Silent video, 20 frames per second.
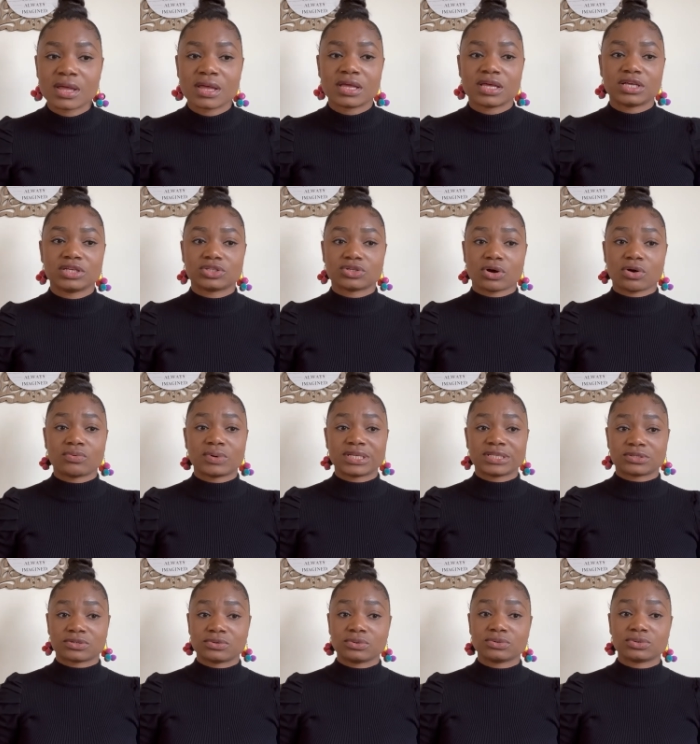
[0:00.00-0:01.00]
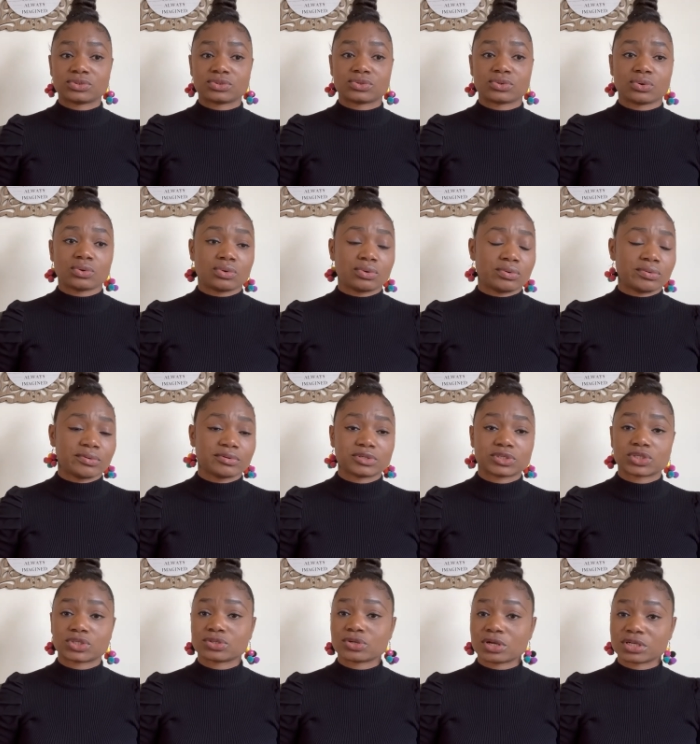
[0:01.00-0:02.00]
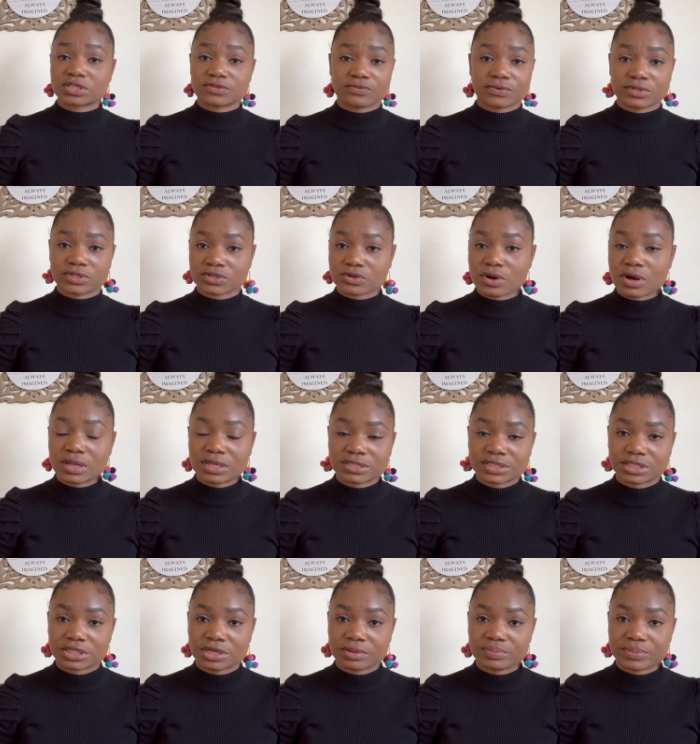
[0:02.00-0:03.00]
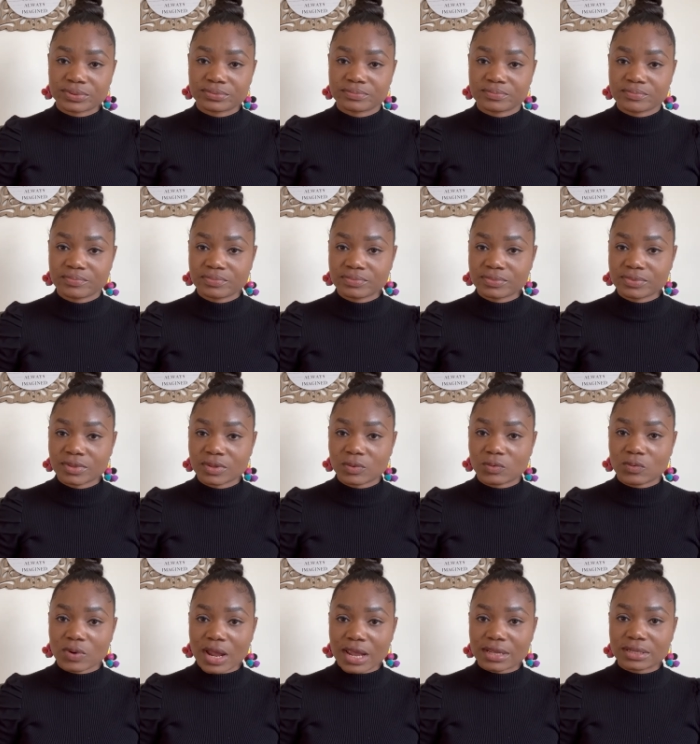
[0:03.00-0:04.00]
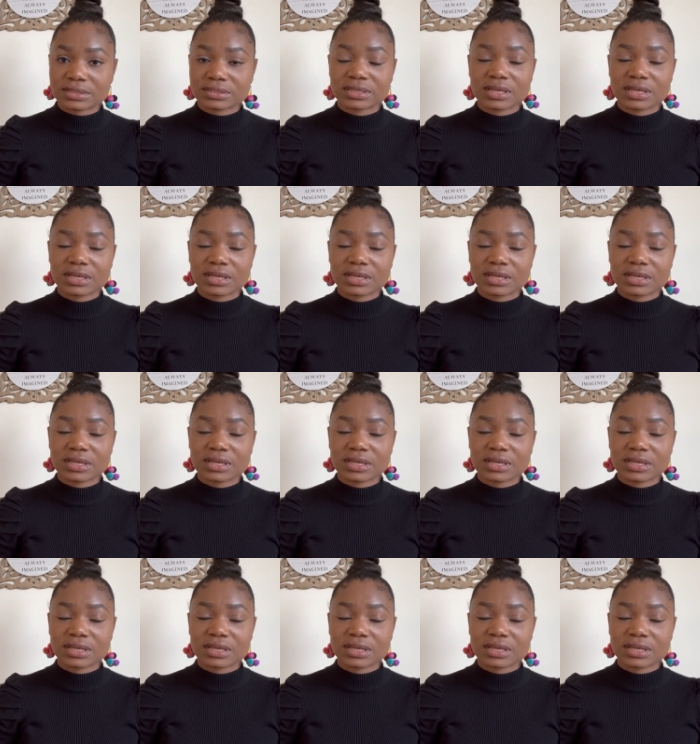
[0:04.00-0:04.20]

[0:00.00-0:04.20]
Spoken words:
it's always good to source for scholarship, right?